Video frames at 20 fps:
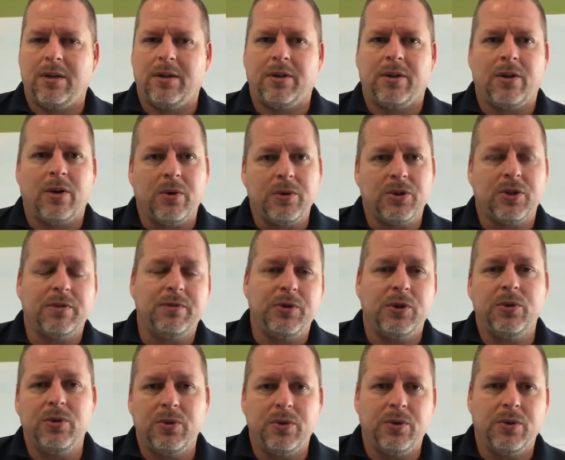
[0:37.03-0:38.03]
those of
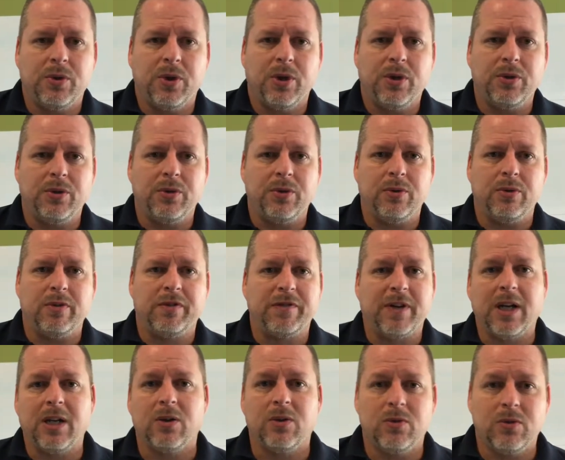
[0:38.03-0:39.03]
you who
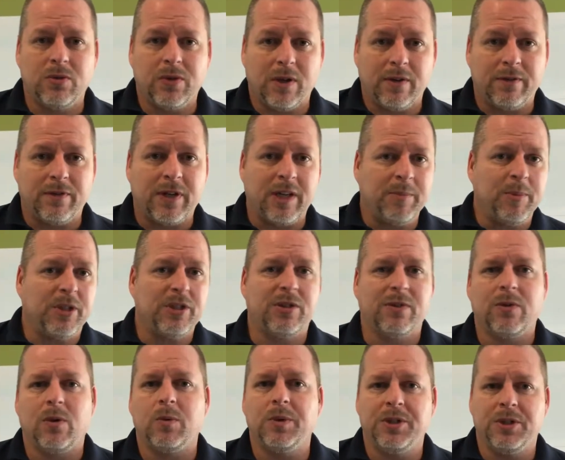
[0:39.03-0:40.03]
follow very much
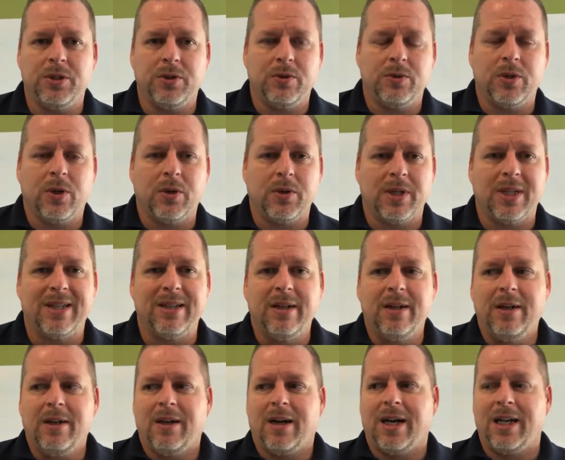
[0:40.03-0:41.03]
of what we do know that
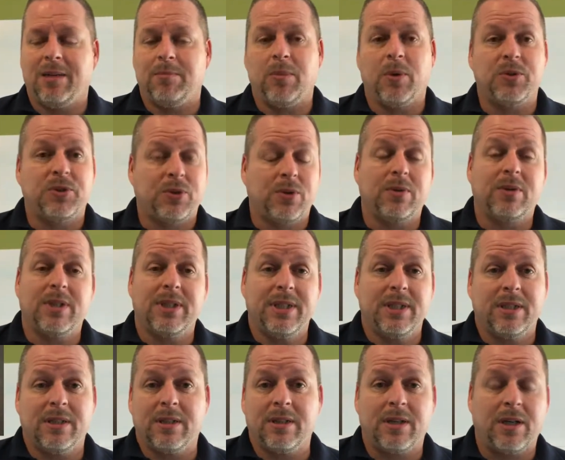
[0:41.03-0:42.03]
I am most
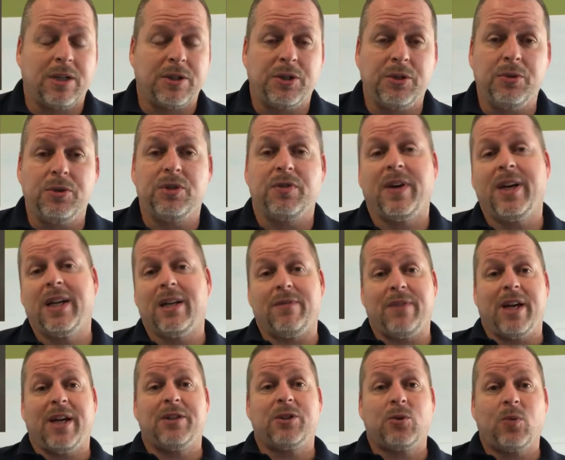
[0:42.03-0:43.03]
certainly a huge fan of
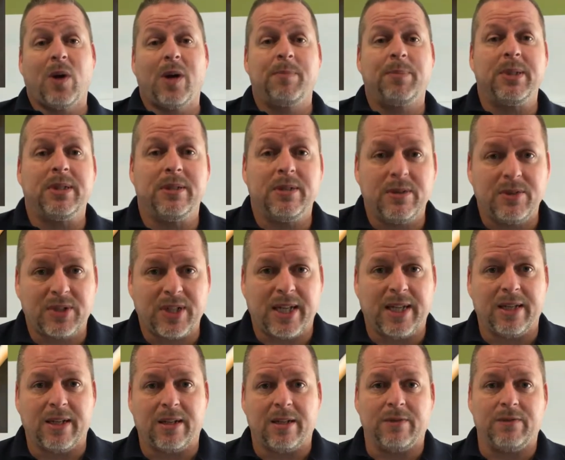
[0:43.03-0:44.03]
edged weapons
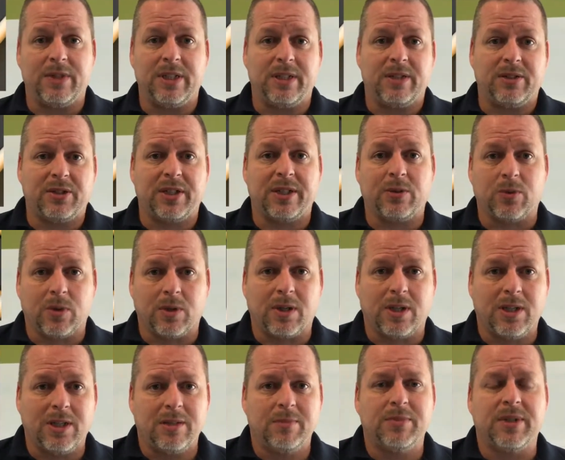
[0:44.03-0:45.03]
and of the stick or
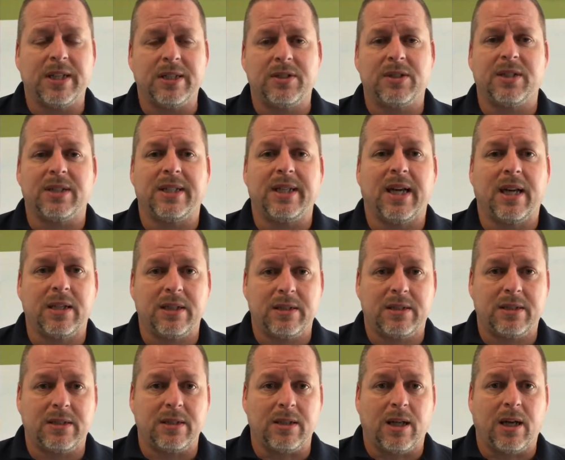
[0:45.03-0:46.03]
club, thanks to the
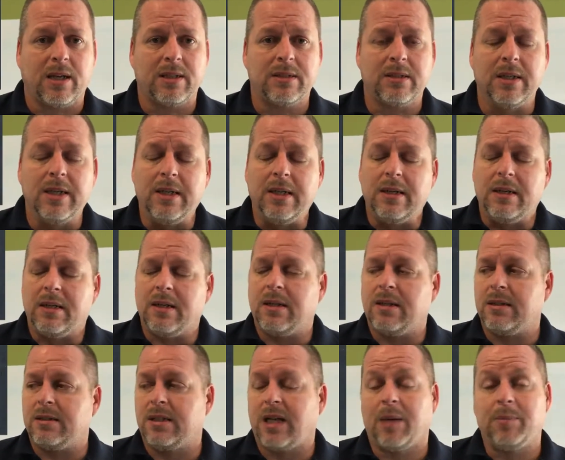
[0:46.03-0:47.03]
kali-silat
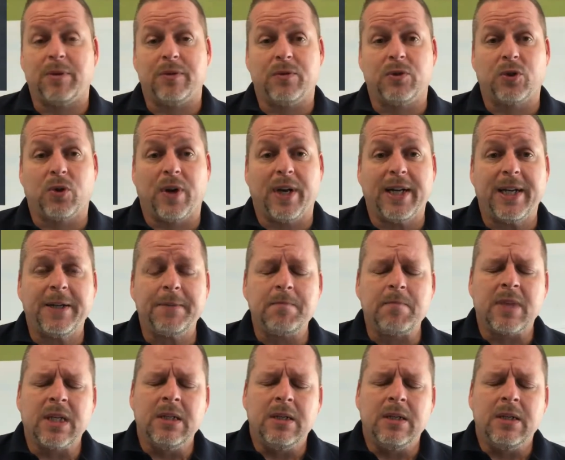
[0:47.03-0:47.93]
type of training.